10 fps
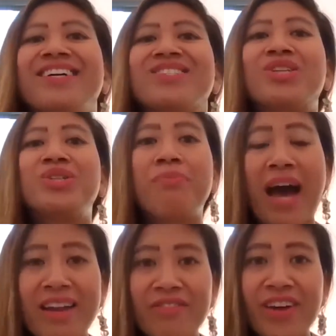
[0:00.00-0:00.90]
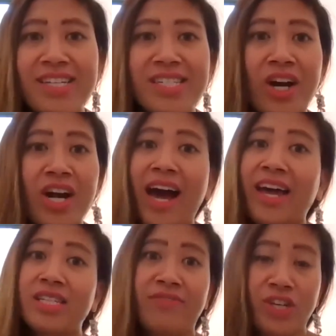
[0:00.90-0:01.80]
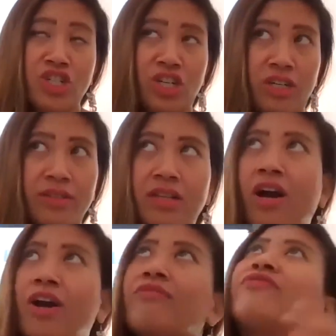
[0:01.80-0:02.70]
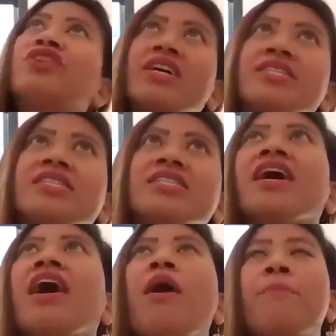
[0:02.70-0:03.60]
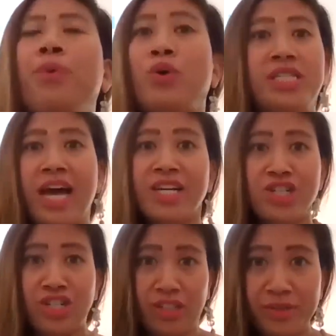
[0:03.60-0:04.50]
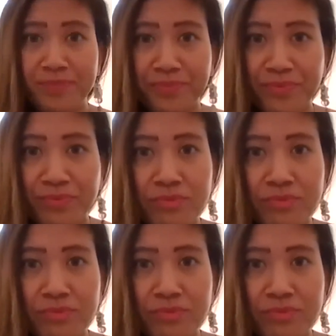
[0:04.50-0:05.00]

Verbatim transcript: so to manifest our highest vision our fullest potential